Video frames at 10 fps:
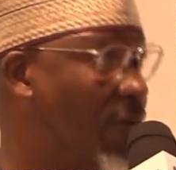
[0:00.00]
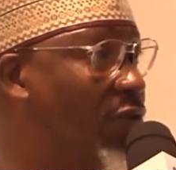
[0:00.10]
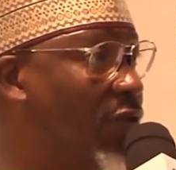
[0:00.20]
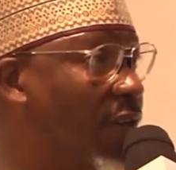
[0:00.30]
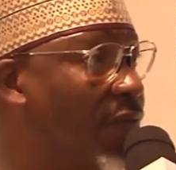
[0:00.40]

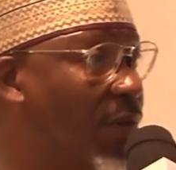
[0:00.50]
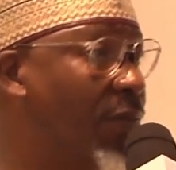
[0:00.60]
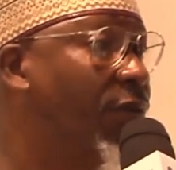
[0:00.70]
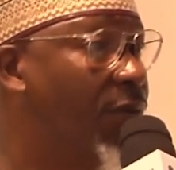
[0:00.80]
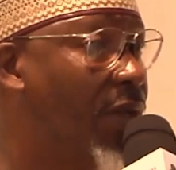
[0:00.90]
want to take from
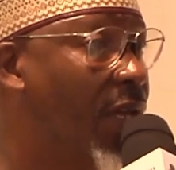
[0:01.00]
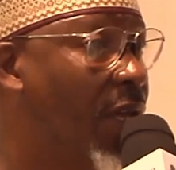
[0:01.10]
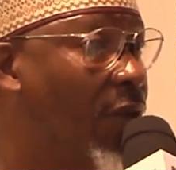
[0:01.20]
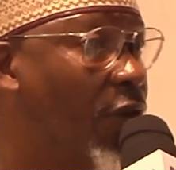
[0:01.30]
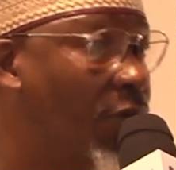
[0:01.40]
you?
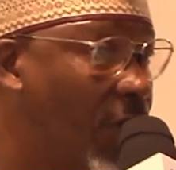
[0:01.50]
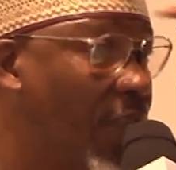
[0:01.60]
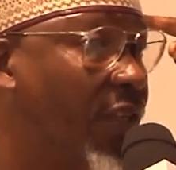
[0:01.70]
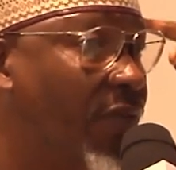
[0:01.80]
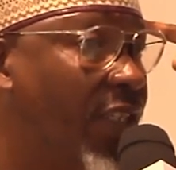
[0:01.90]
Your
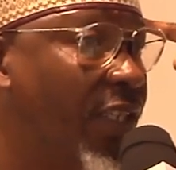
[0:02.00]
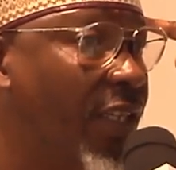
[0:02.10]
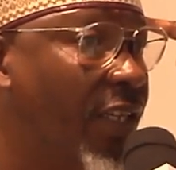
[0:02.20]
creativity,